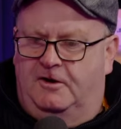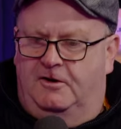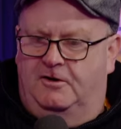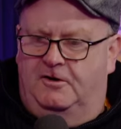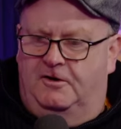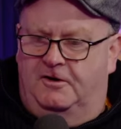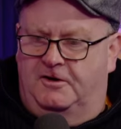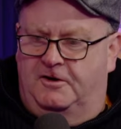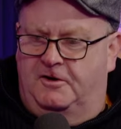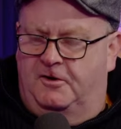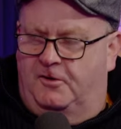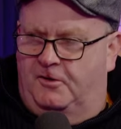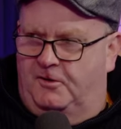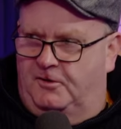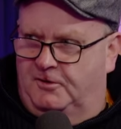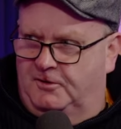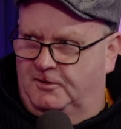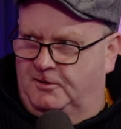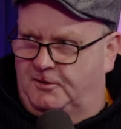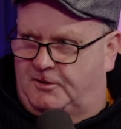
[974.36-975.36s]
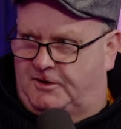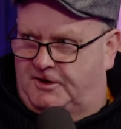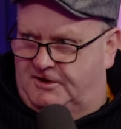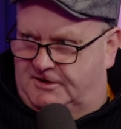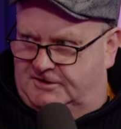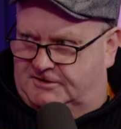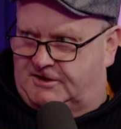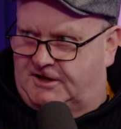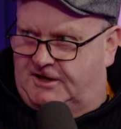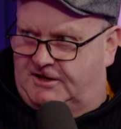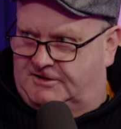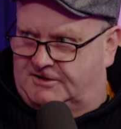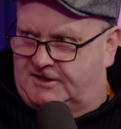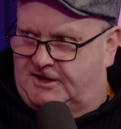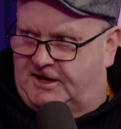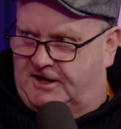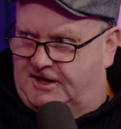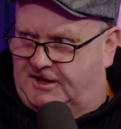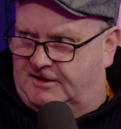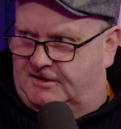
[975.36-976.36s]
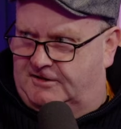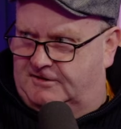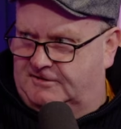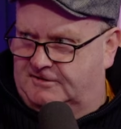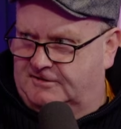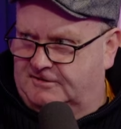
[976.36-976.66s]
"Oh no, look at the size of that."